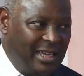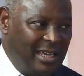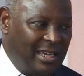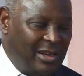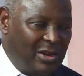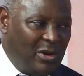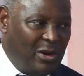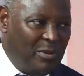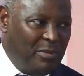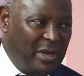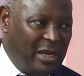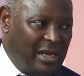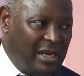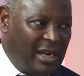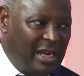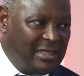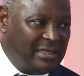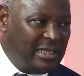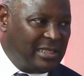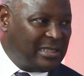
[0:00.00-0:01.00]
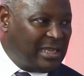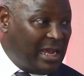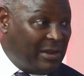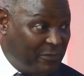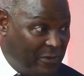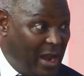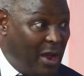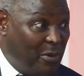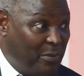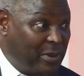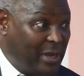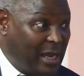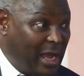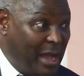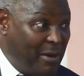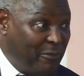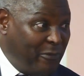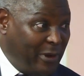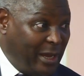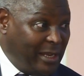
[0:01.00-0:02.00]
Economic crisis has now
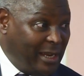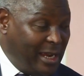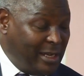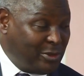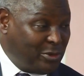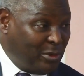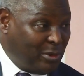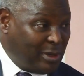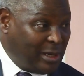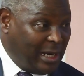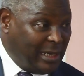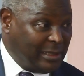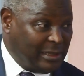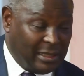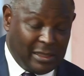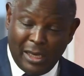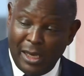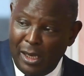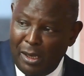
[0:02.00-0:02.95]
become financial crisis.